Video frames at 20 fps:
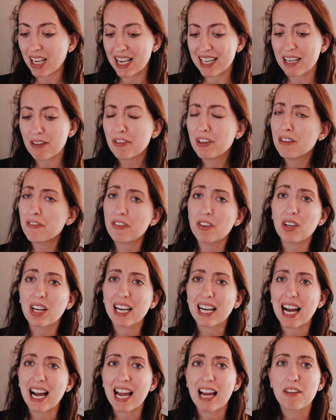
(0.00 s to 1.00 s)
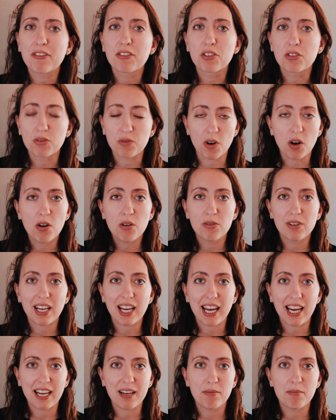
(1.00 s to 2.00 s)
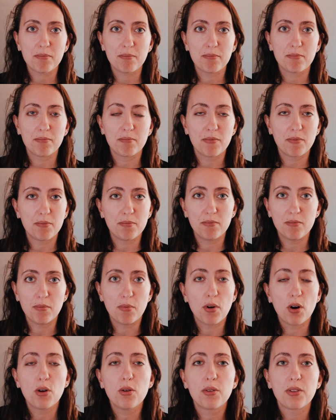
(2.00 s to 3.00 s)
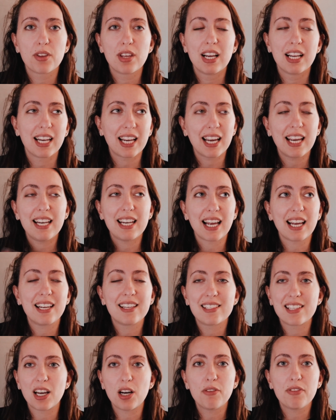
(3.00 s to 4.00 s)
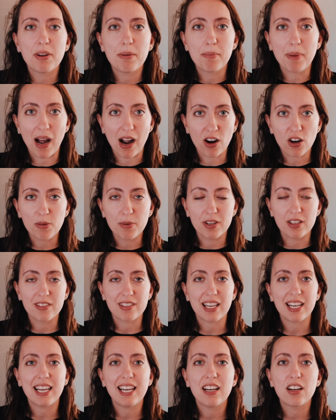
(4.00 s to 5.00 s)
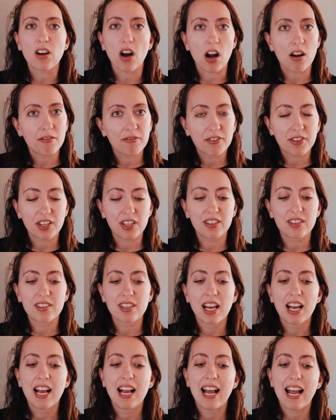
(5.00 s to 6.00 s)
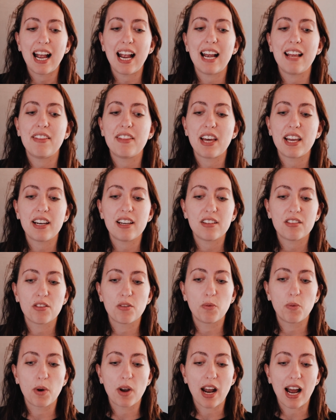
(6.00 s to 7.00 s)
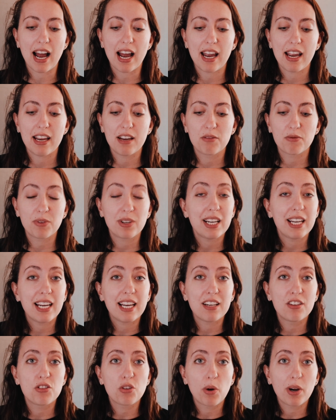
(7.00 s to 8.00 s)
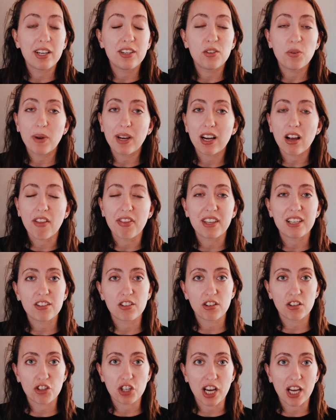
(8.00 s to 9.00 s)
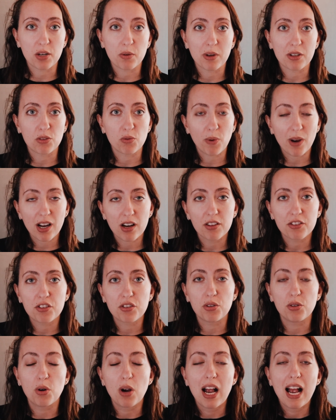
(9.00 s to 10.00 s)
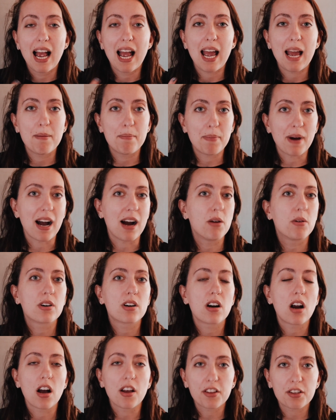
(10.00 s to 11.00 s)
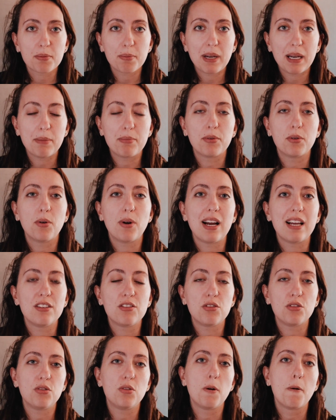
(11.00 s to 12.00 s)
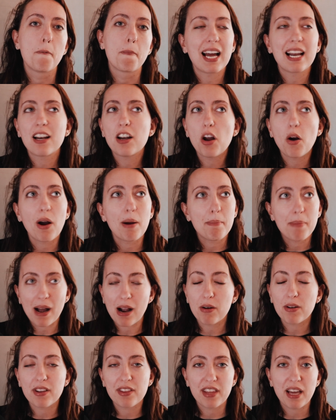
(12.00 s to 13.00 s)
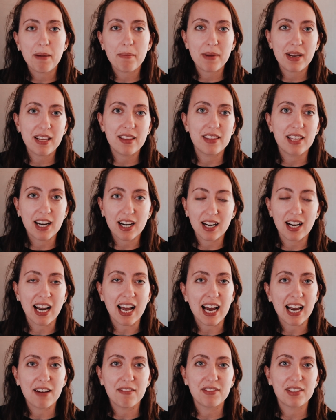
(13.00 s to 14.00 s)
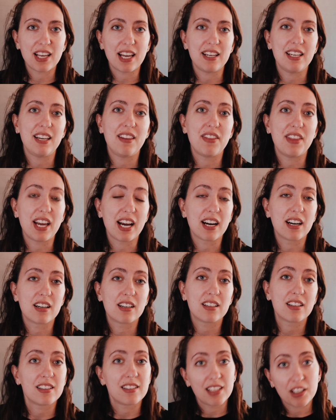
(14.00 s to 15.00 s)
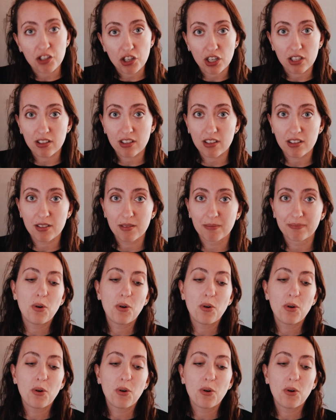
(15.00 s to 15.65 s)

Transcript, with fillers: I definitely feel like I have grown in both, like in like self-empowerment and in confidence. And that is what I really enjoy doing on this channel as well, to empower other people and to, I don't know, empower them in their lives and in their decisions.